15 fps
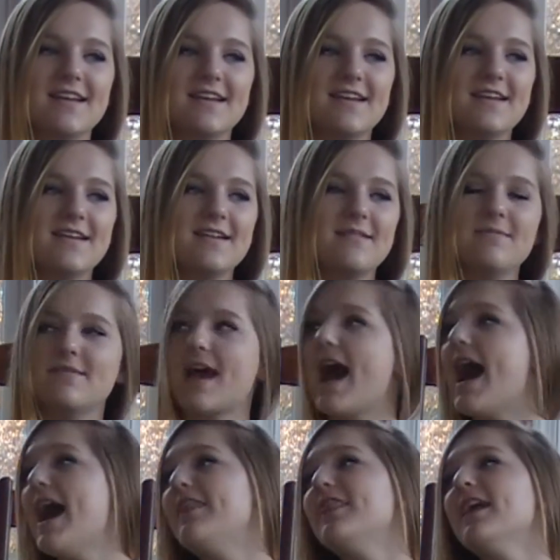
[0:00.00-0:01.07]

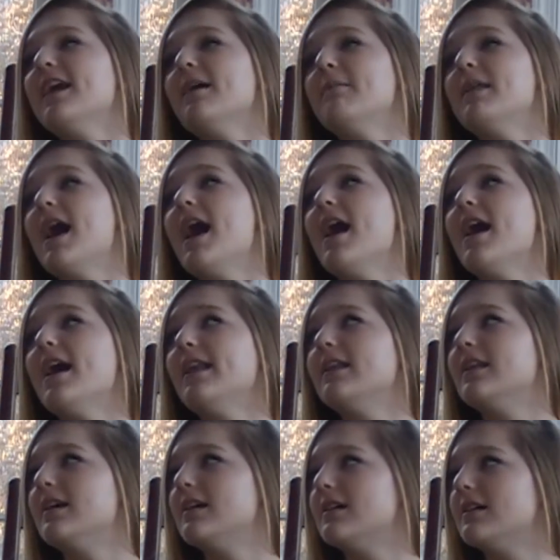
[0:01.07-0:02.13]
I think I'm done!